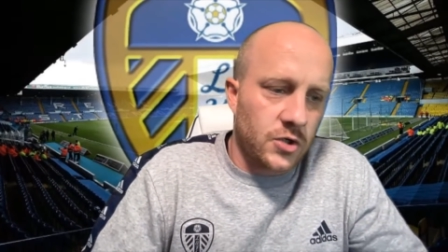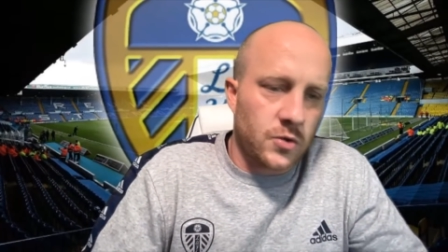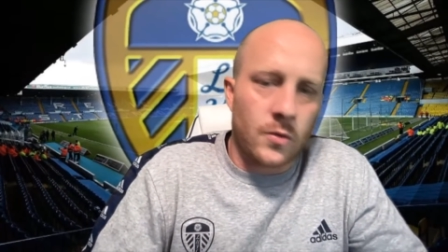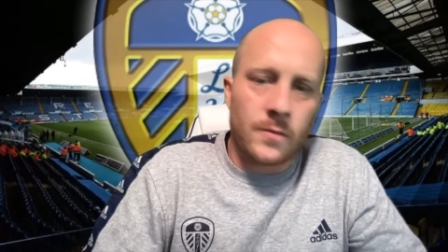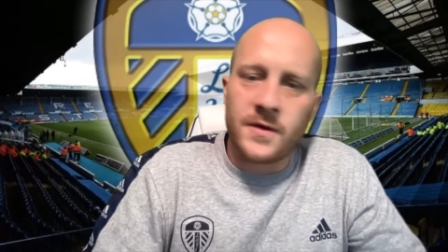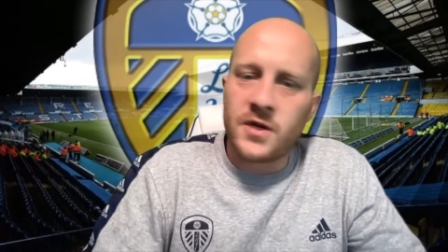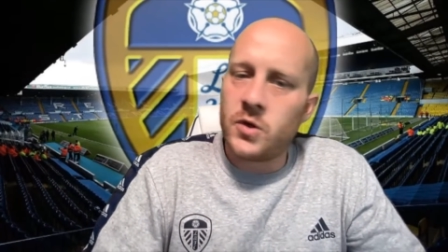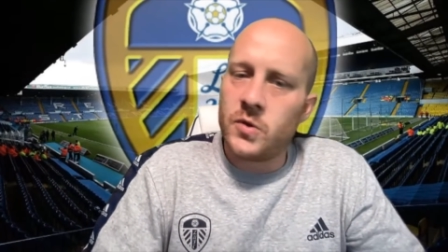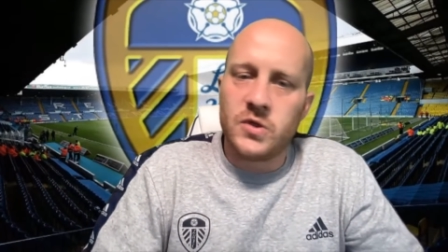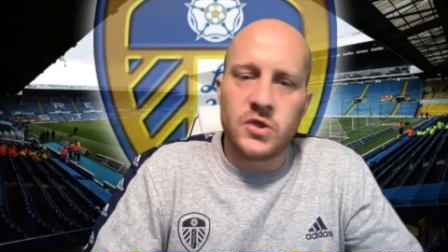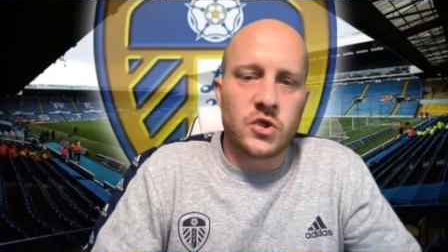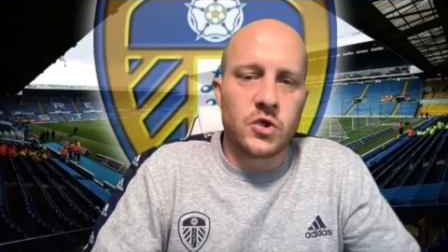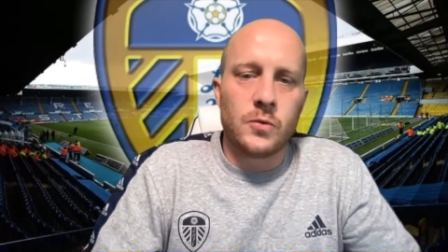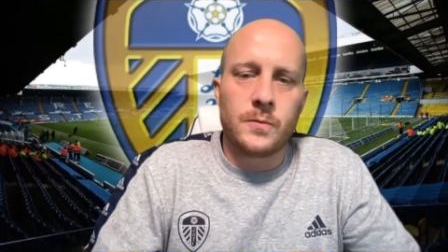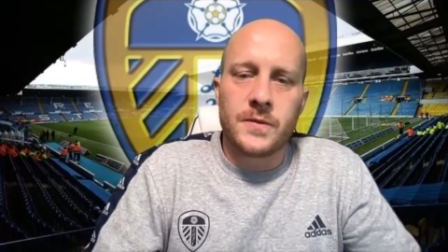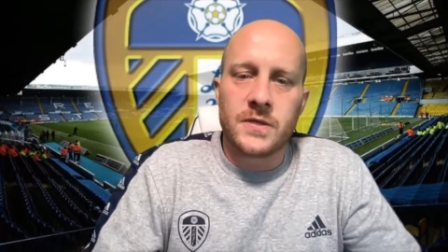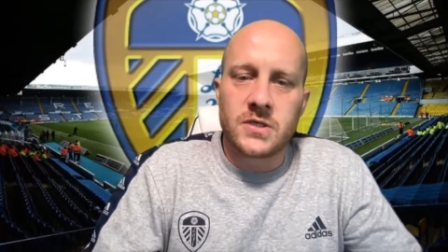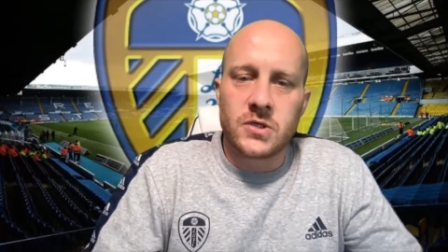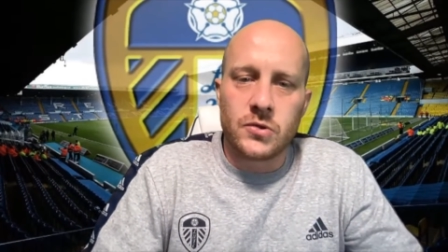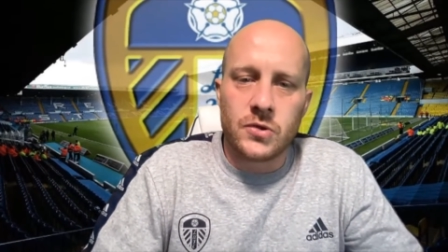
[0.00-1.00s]
we'll be doing super
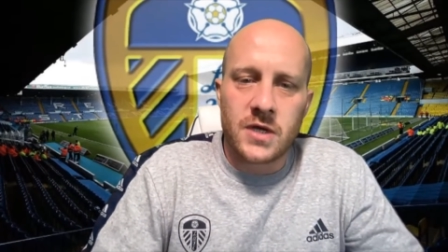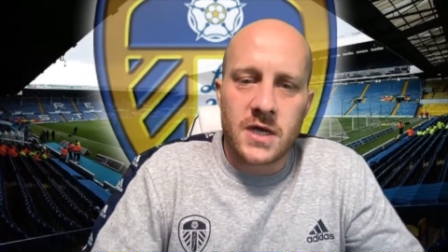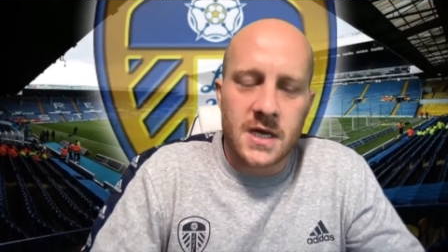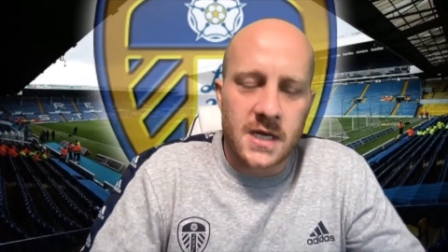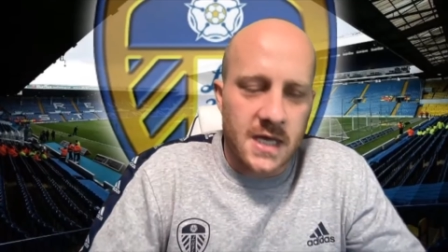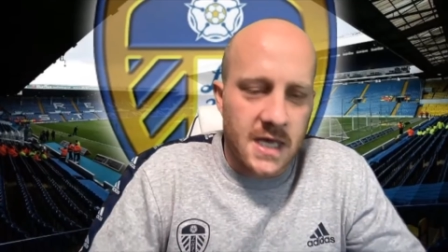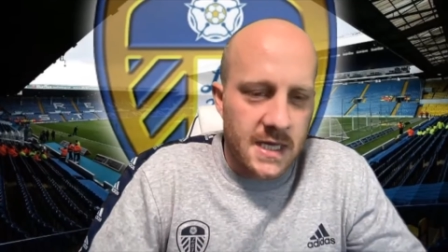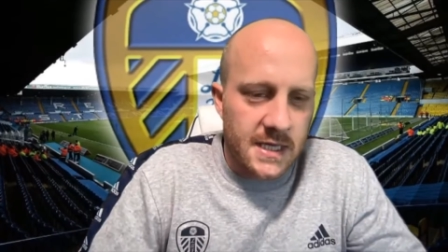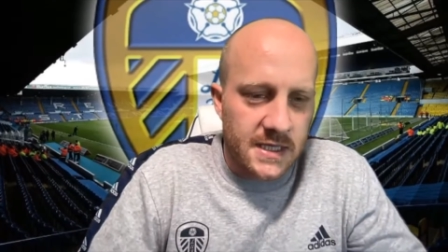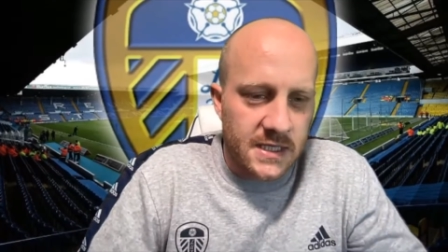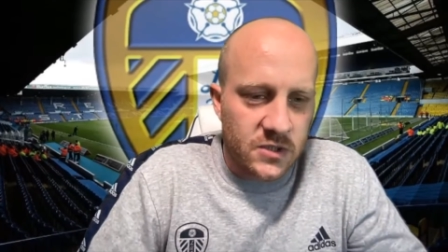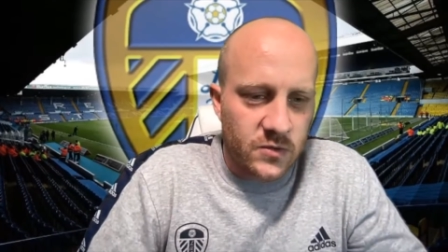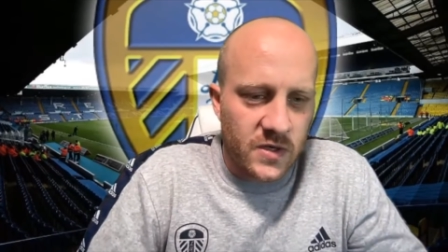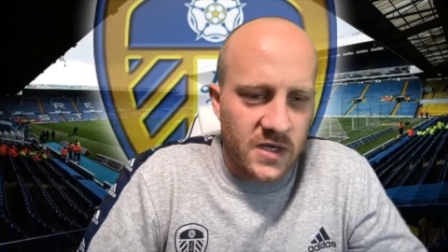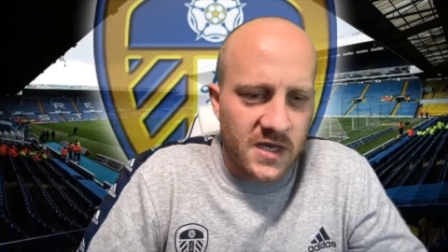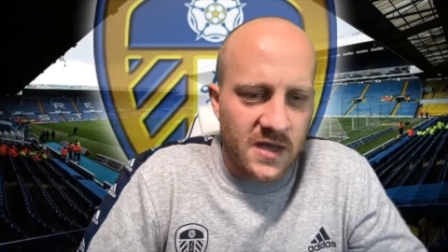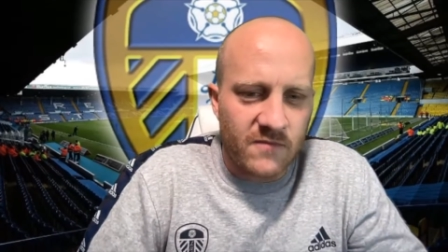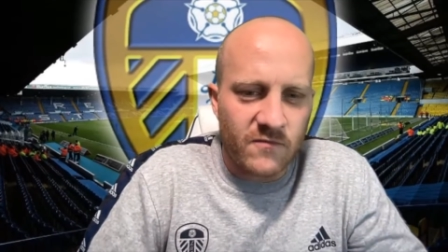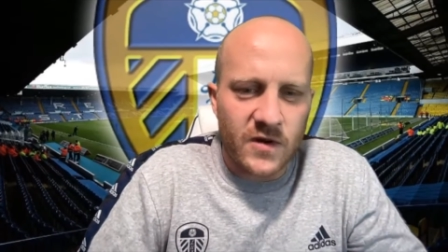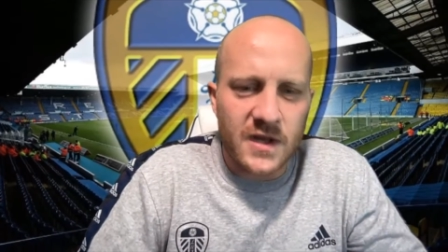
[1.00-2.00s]
sunday again this
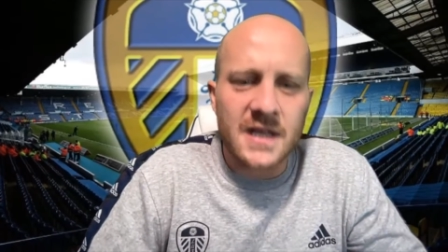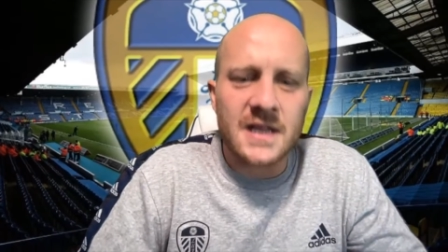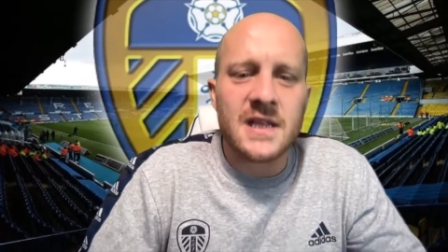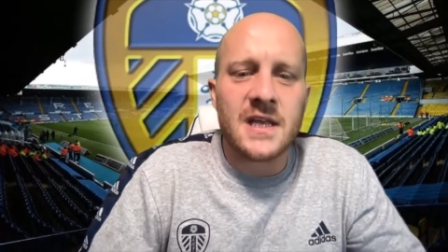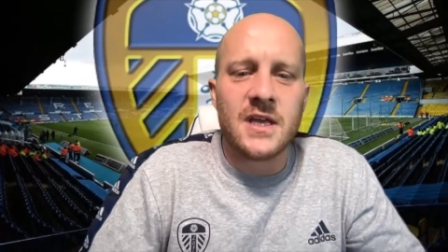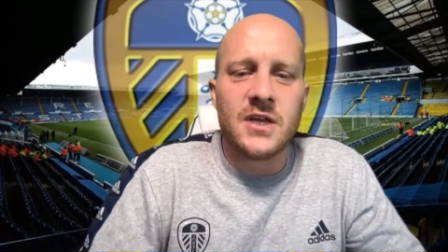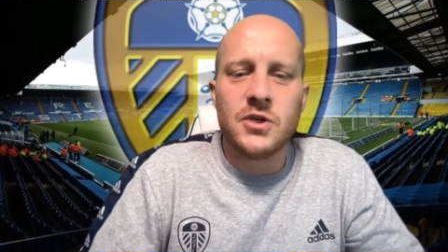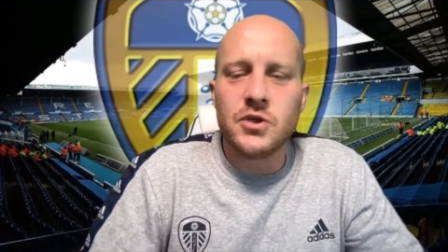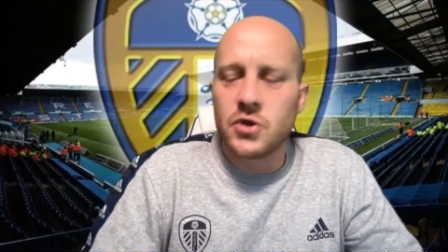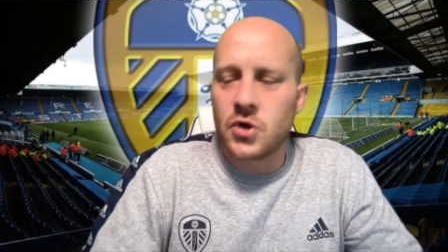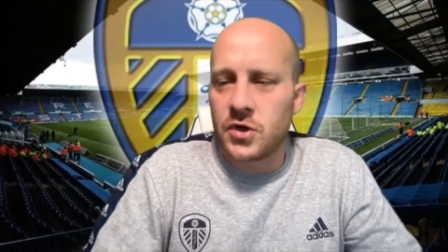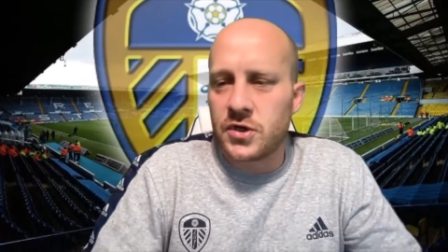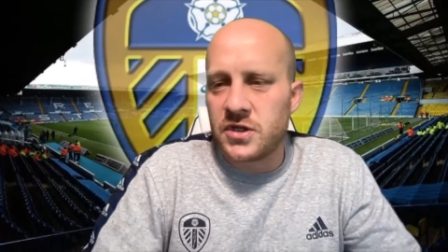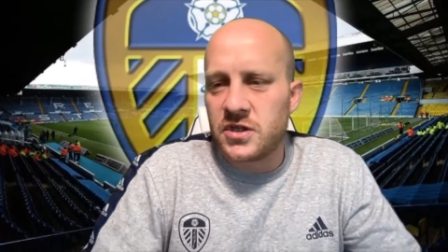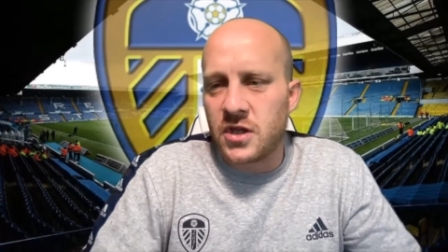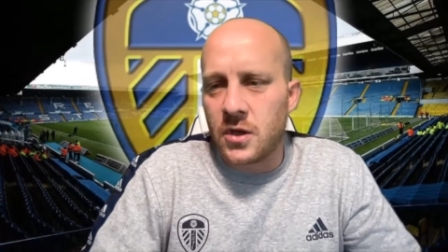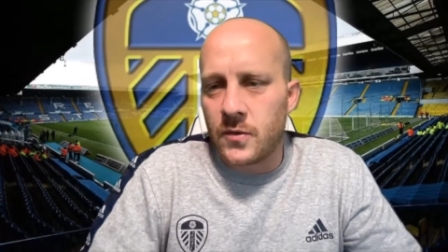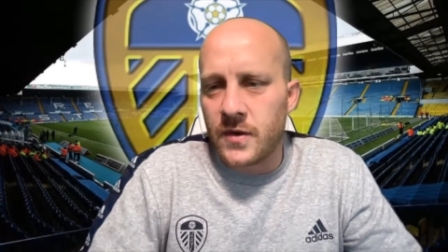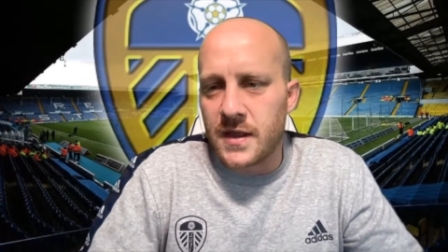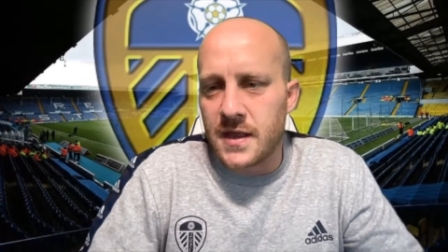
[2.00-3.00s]
weekend really enjoyed
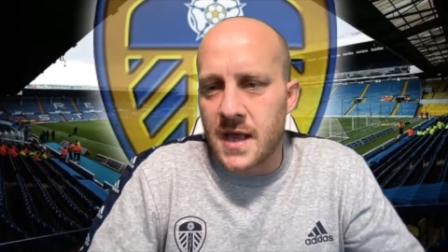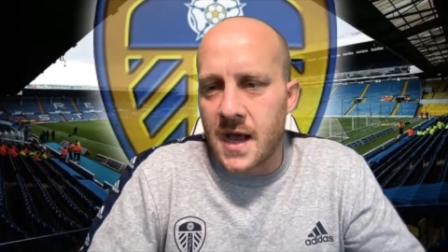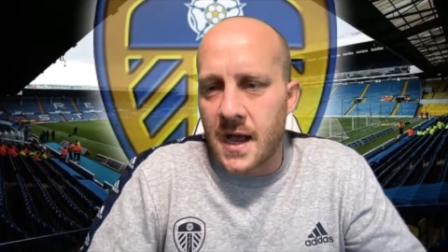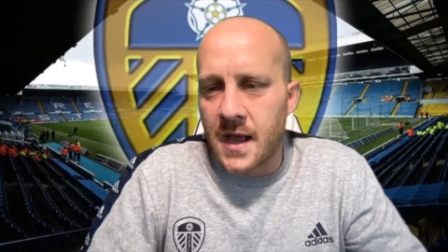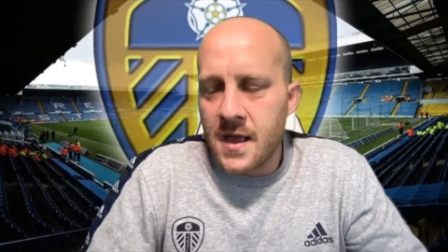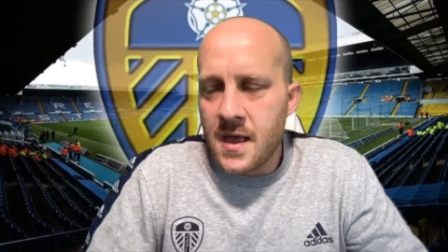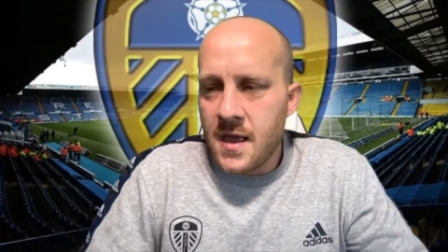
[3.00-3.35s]
doing that